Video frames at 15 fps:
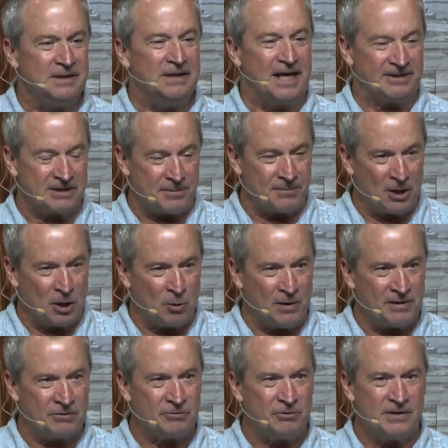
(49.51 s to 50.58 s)
as I've been going
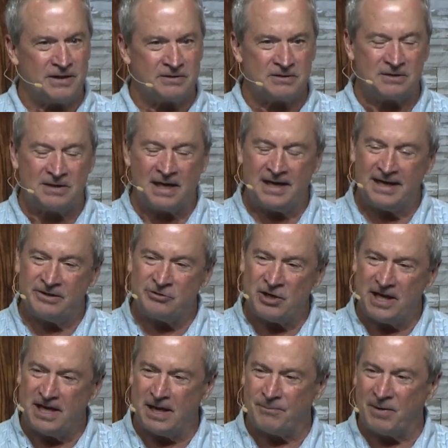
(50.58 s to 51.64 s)
through this study of
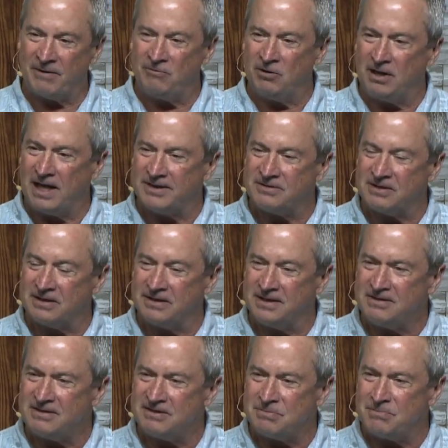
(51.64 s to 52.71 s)
Jacob, I've realized that
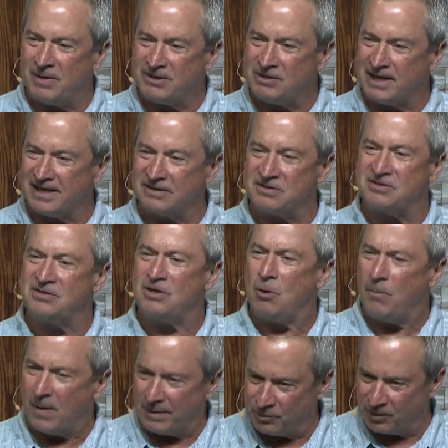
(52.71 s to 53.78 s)
this is much like a soap
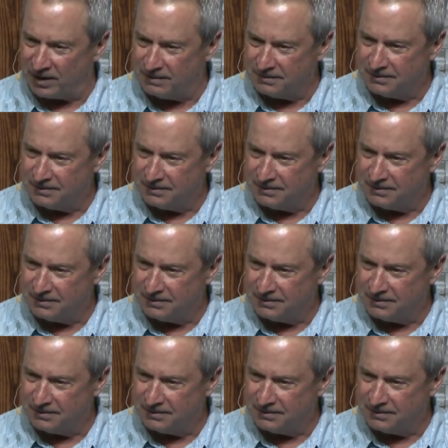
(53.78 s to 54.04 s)
opera.